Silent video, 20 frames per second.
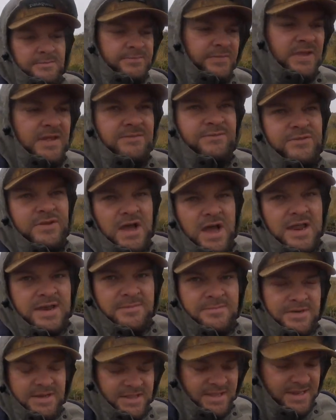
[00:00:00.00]
if not,
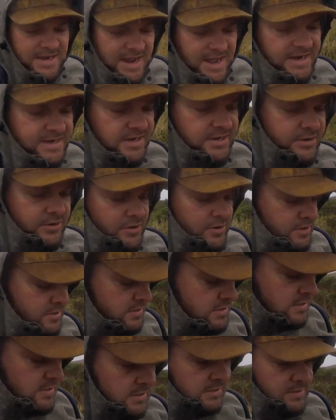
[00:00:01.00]
I'm gonna get out of here.
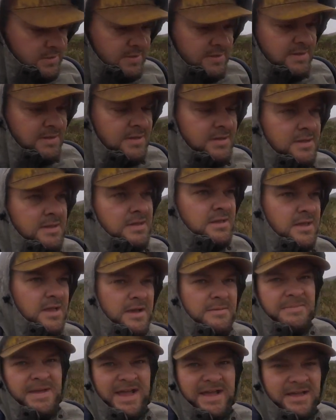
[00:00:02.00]

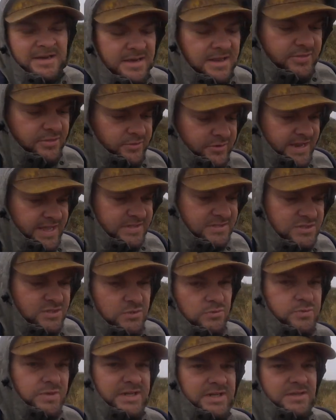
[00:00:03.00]
Come back another day
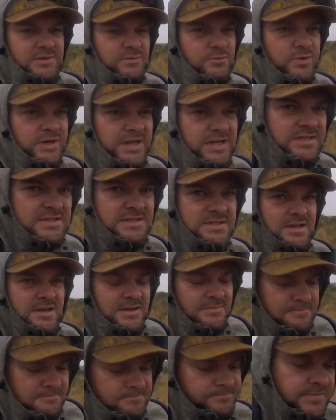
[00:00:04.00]
soon when it when it's
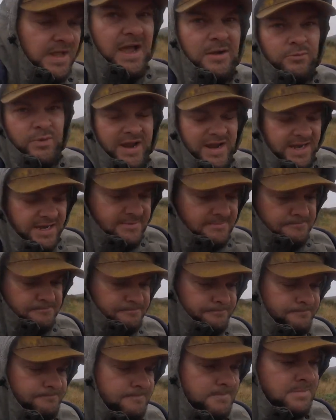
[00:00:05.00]
um, not raining,
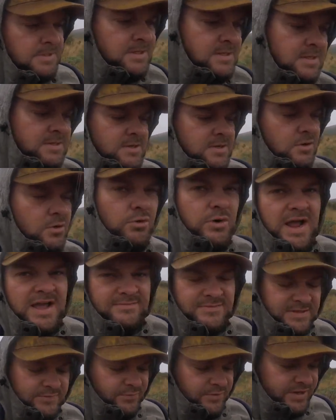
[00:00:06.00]
or I
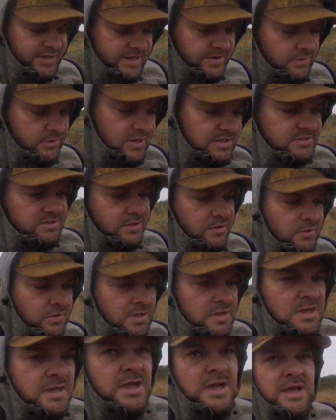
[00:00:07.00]
have different gear on. So
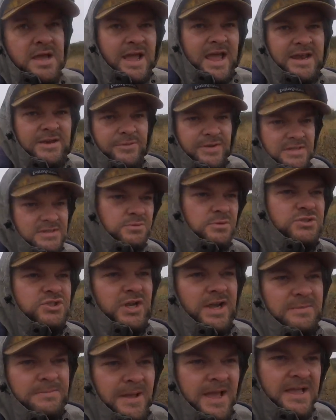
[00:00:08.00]
anyways, we'll
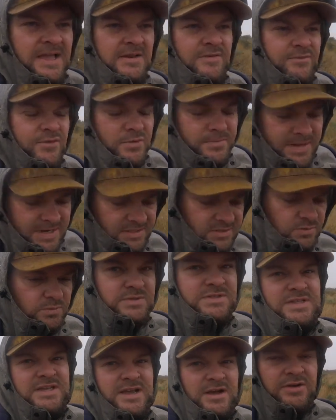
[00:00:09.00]
check back in a few minutes.
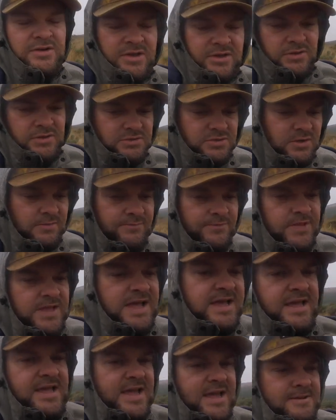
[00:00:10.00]
We'll see how it goes. Hopefully
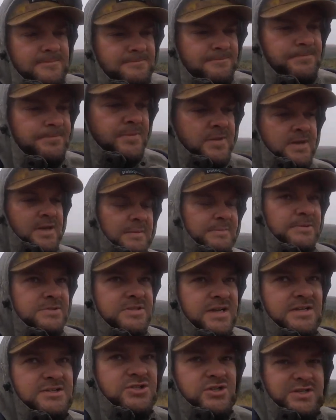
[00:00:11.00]
I get a couple
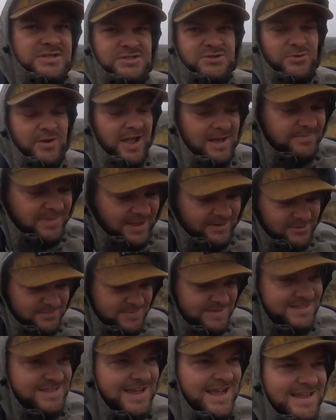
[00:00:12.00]
Dungeness crab. That would
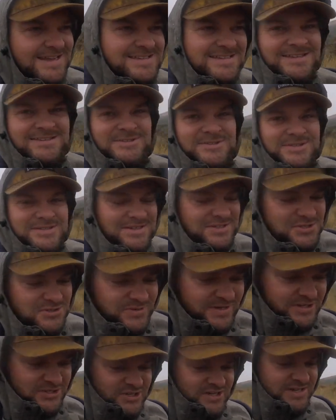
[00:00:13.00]
be the ideal
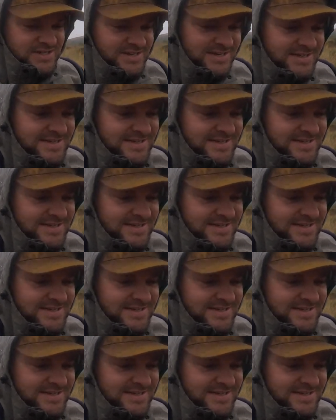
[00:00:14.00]
situation.